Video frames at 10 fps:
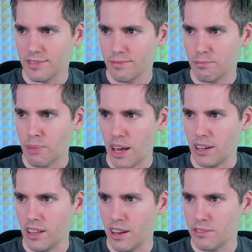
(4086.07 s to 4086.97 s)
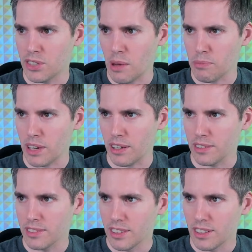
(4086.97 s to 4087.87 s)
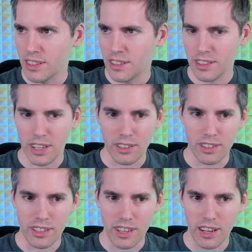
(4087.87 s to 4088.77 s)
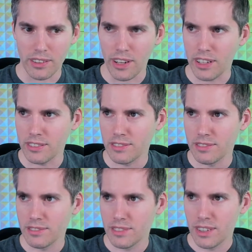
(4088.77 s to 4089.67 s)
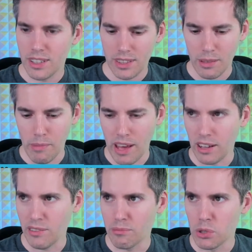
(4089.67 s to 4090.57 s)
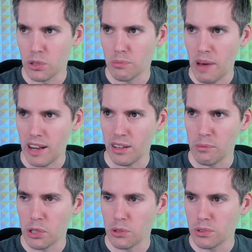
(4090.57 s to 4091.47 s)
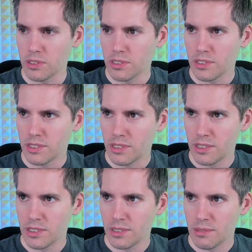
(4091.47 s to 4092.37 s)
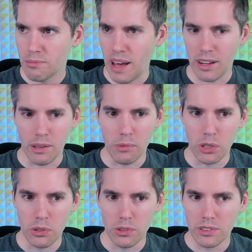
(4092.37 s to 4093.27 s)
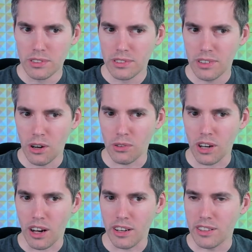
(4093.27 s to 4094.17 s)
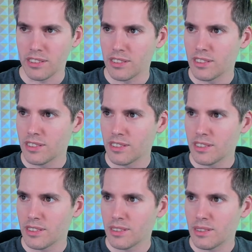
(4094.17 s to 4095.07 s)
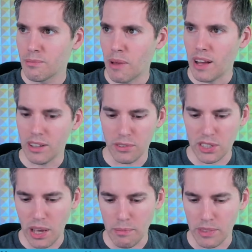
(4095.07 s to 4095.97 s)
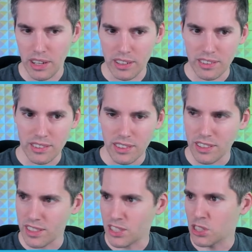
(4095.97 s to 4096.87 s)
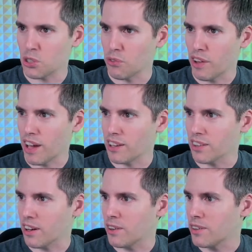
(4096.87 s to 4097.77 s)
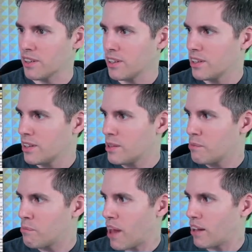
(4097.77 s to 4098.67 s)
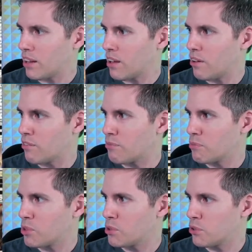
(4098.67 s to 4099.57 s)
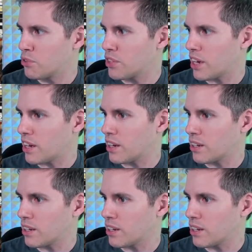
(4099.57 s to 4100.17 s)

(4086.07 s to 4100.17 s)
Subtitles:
Battle of something. Okay, you didn't got it right. The Battle of Mu. Battle of Mu. Battle of Mu. Oh God. Battle of something. Oh, this is too vague, though. Battle of Mu thing.